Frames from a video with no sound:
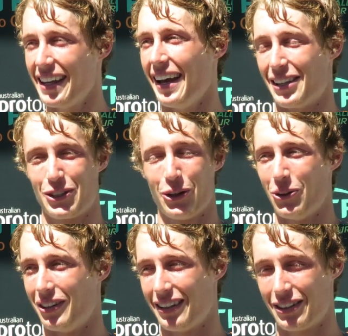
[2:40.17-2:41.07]
Yeah, it's
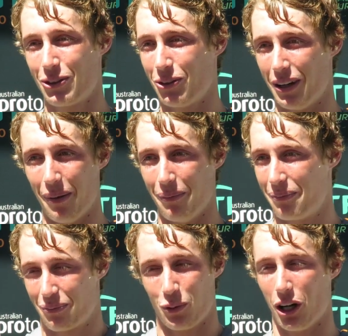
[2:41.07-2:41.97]
cool.
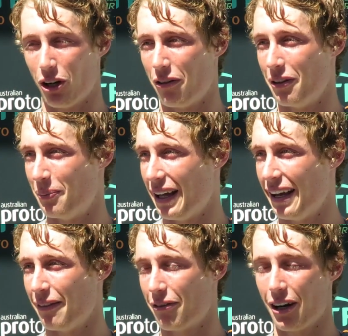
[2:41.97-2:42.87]
We don't often
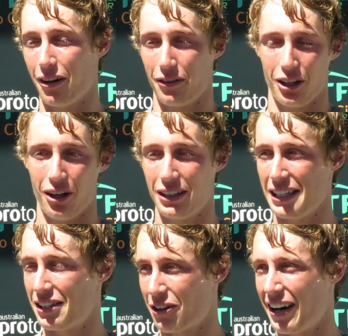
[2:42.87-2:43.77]
play in front of, you know, a
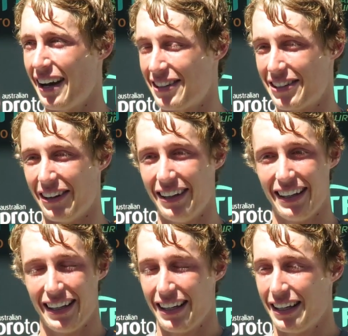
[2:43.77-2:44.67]
decent crowd, so
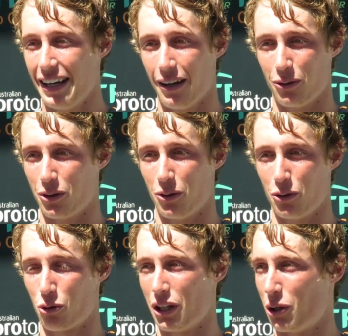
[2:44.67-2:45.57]
yeah, it
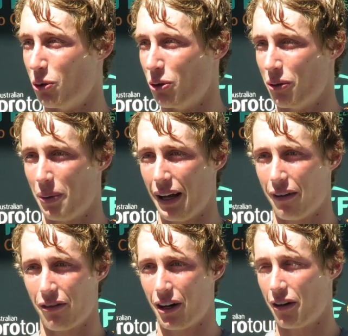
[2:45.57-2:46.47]
was really cool to
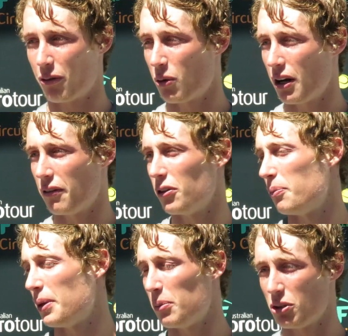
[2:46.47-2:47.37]
play in front of quite a
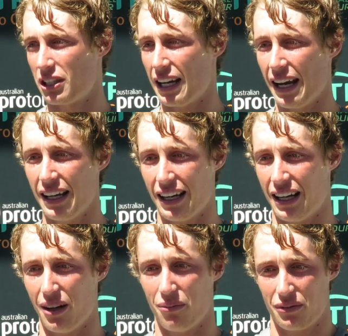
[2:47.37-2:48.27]
few people today.
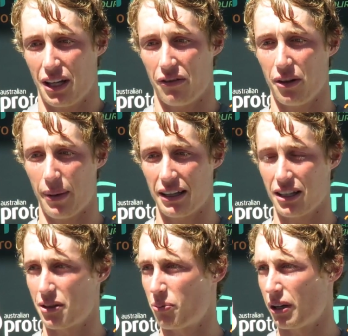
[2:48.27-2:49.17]
Definitely
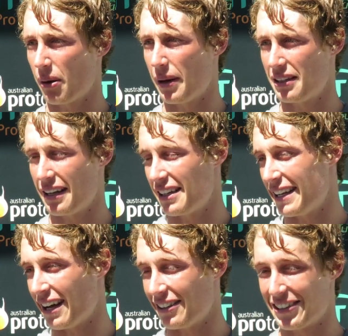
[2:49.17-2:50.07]
makes us bring our best
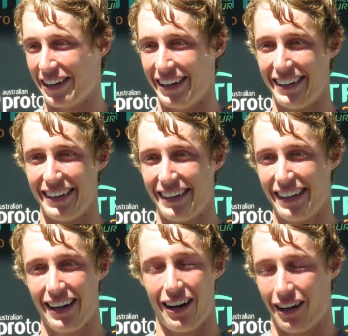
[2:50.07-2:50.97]
tennis out, so
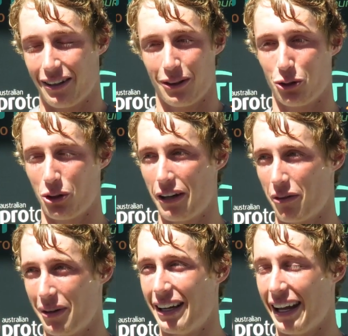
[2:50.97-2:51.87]
I enjoyed
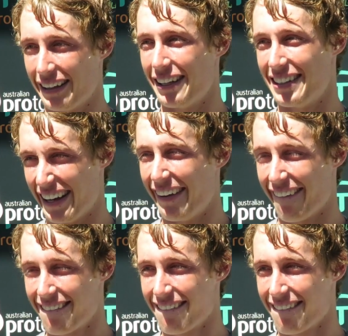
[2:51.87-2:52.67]
every minute out there today.